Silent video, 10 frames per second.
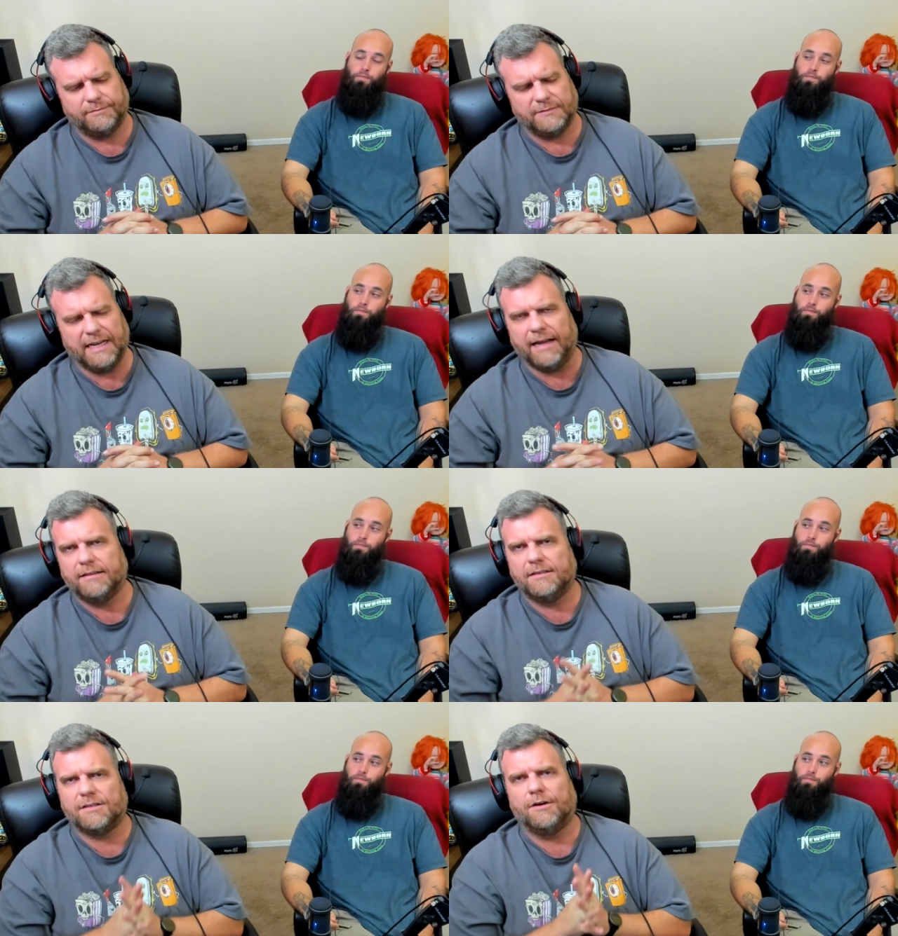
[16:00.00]
Speaker 1: yeah,
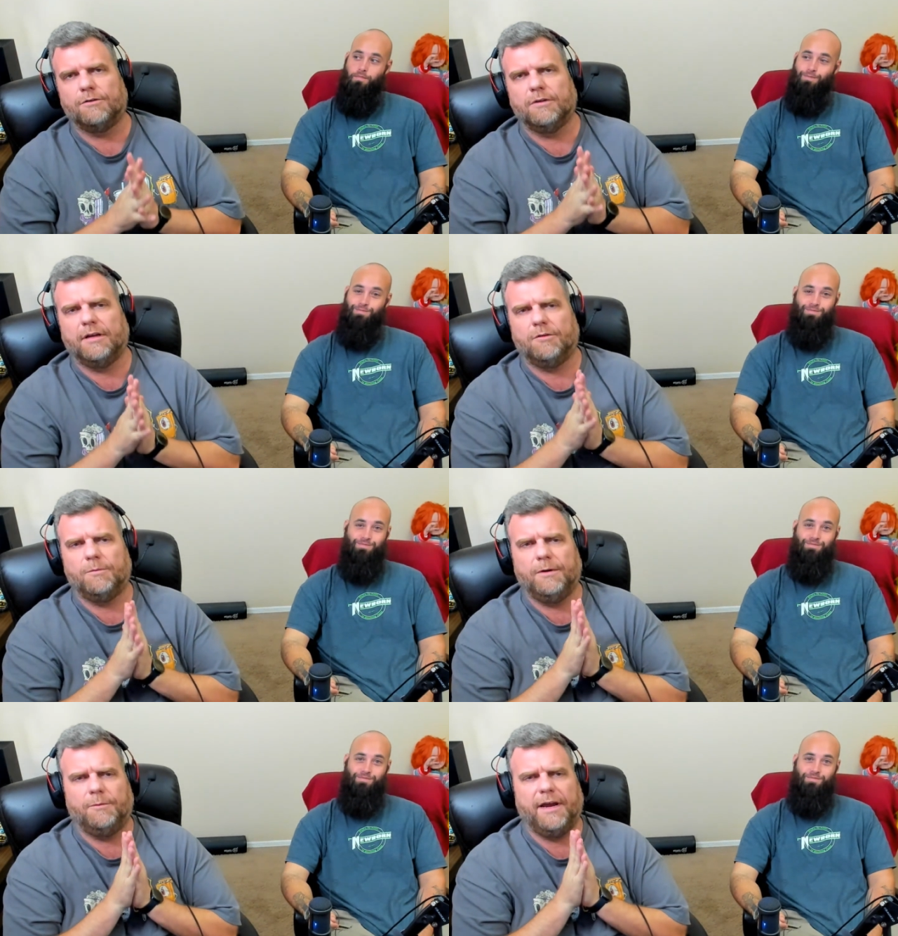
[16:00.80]
so uh,
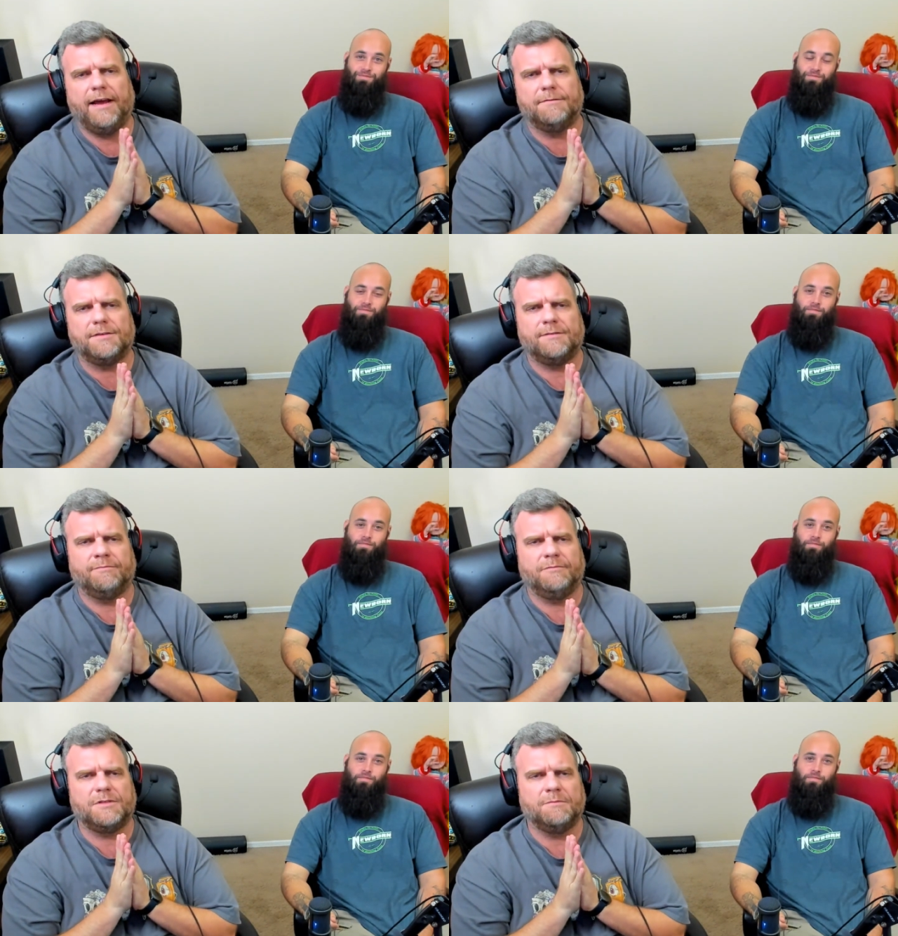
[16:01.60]
we, we have some
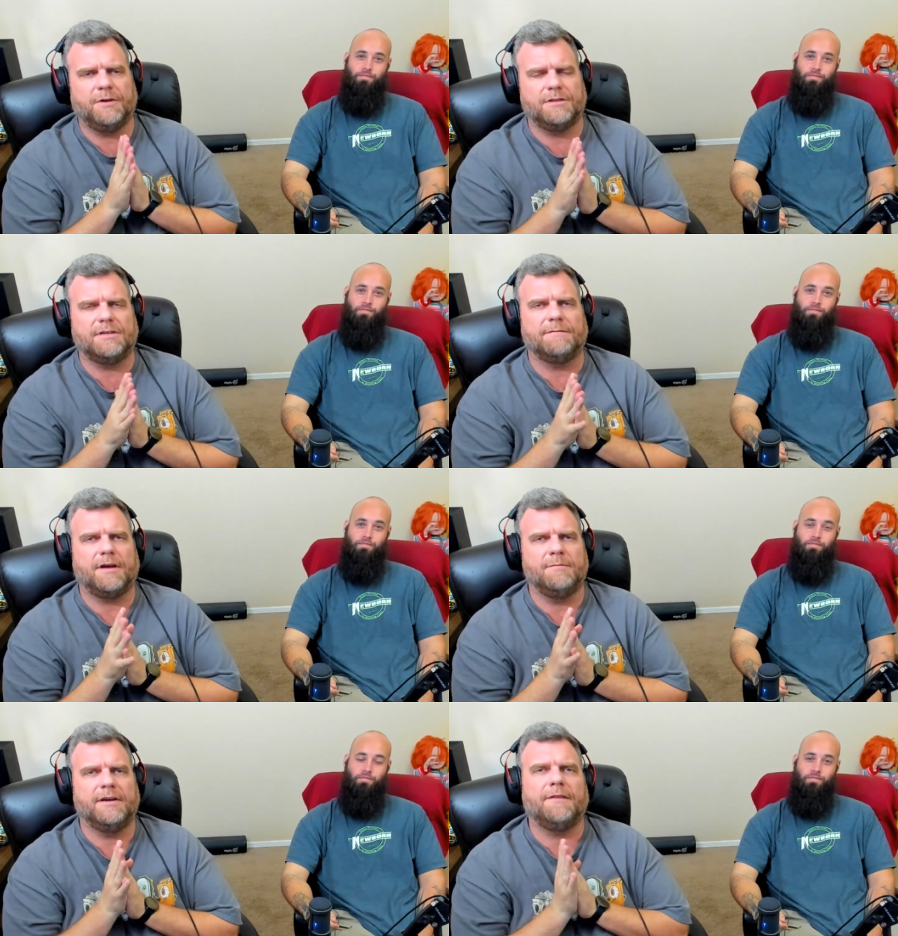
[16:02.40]
some good stuff
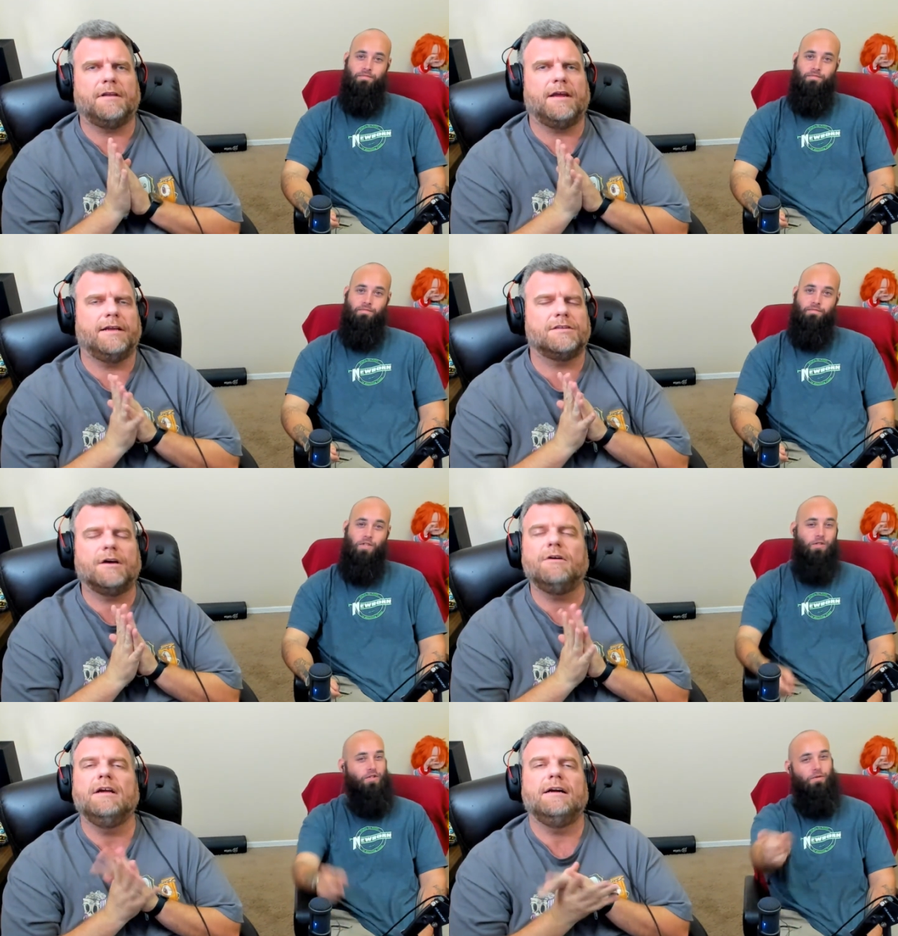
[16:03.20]
coming down the line. So
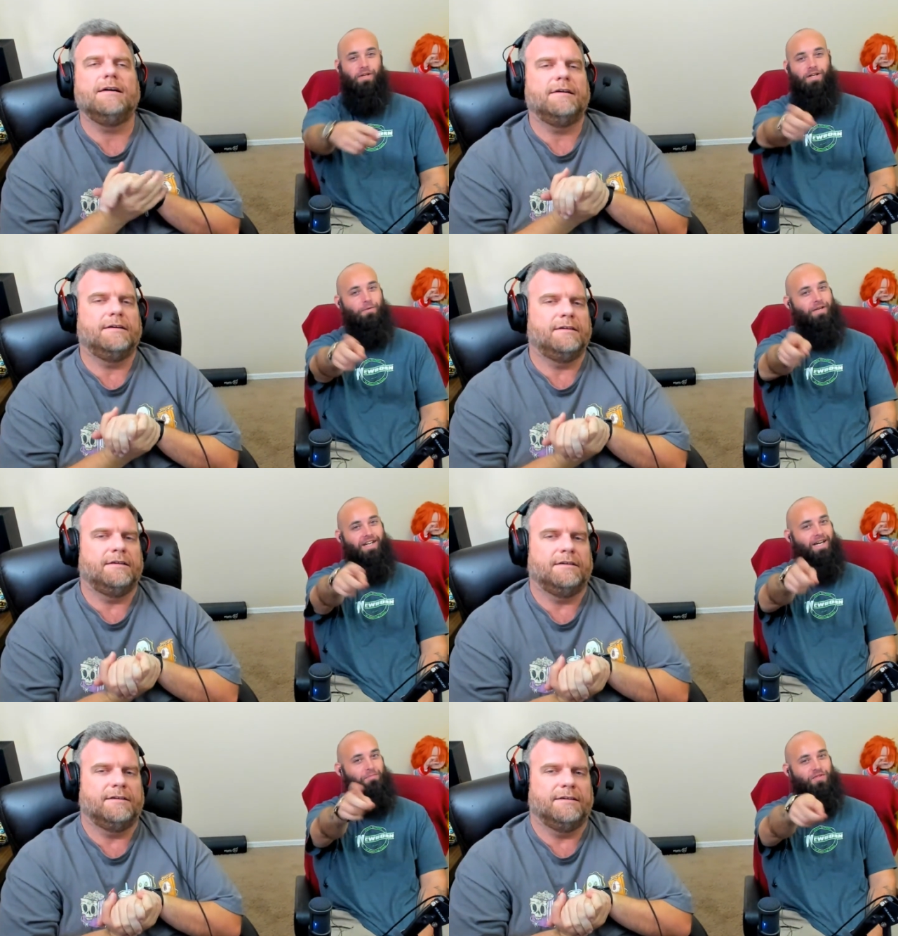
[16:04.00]
don't
Speaker 2: you worry, we
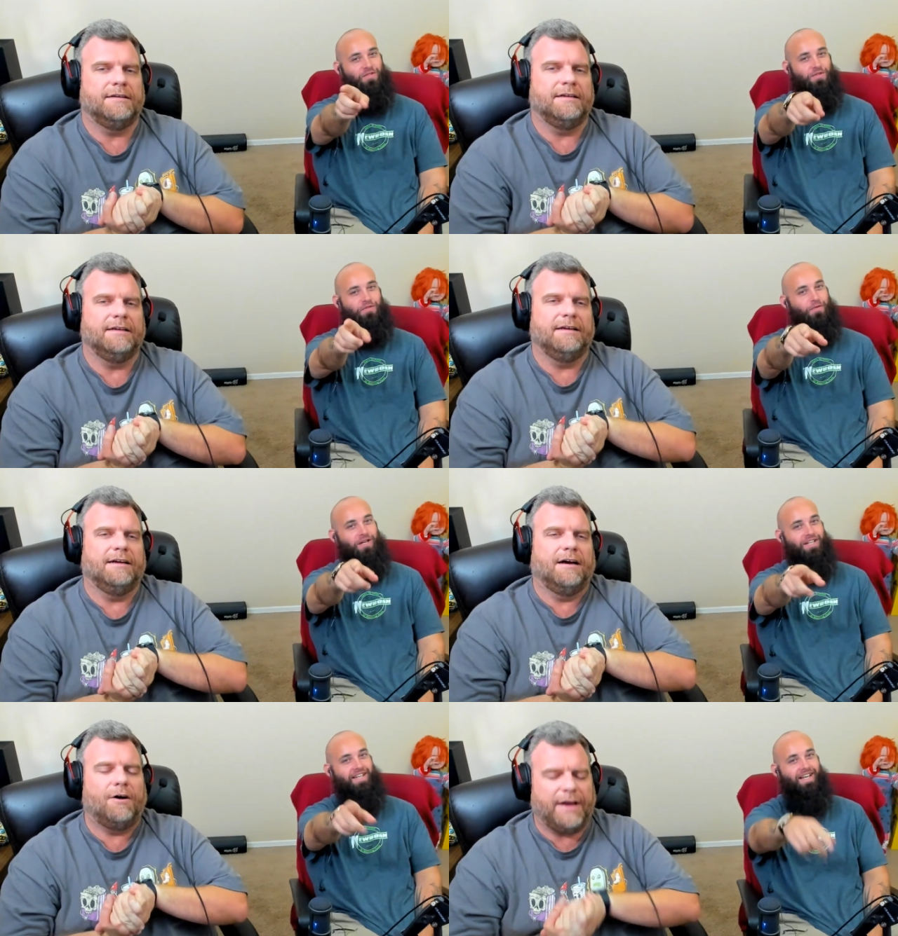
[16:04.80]
got episodes
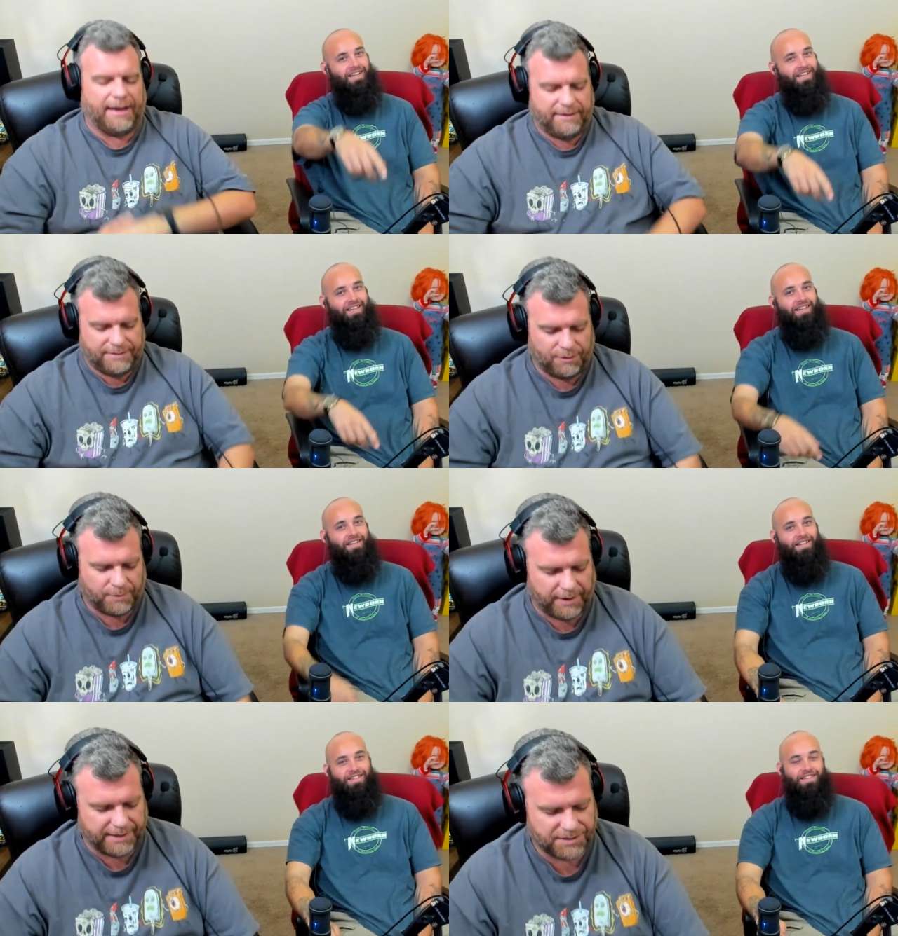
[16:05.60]
for you. Oh yeah,
Speaker 1: don't
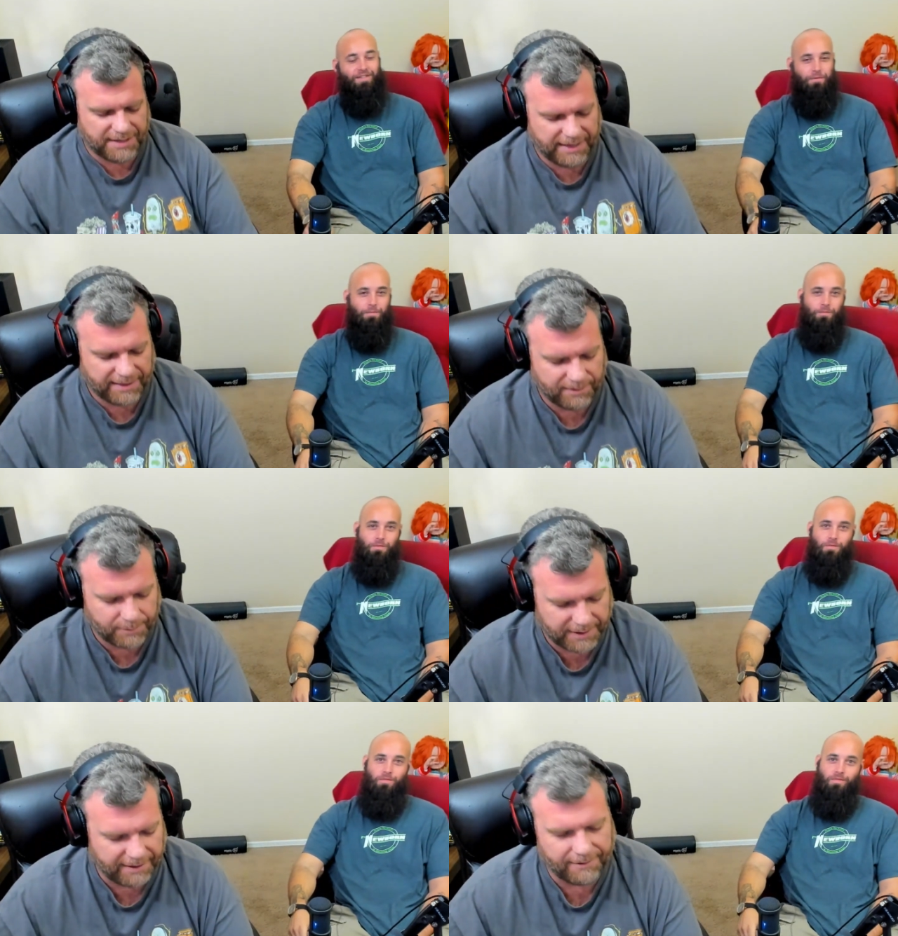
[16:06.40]
worry. I just can't think of
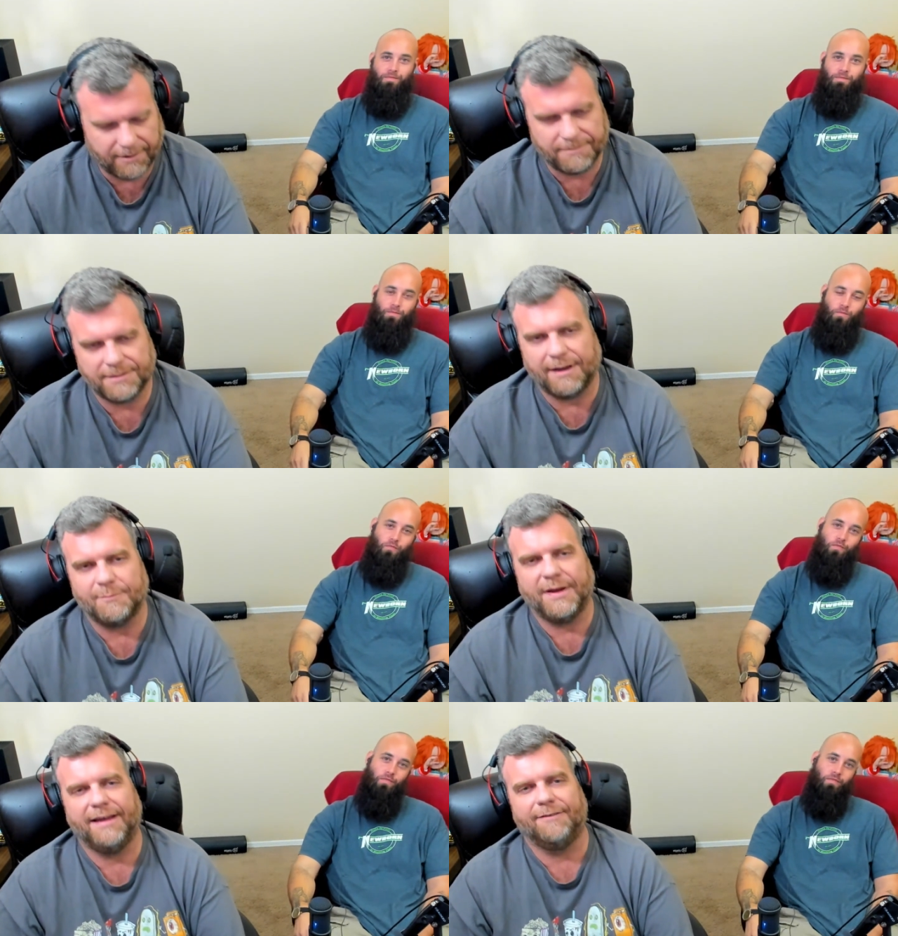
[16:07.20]
what they are off the top
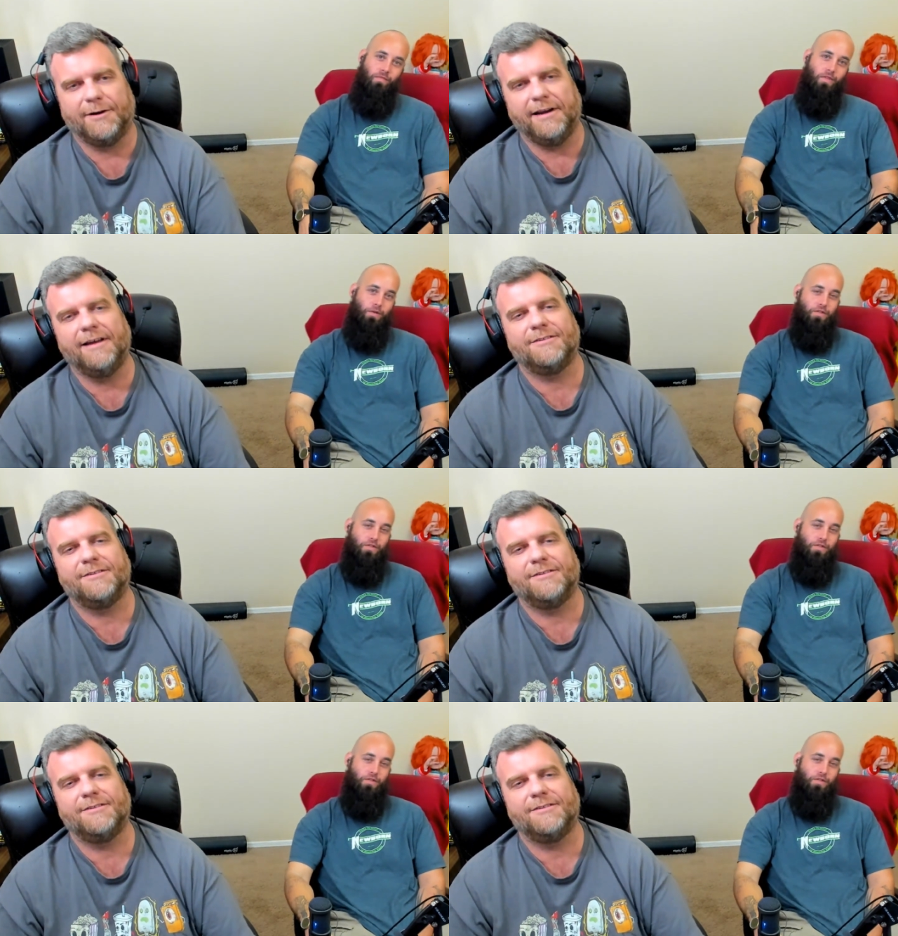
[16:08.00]
of my head right don't now.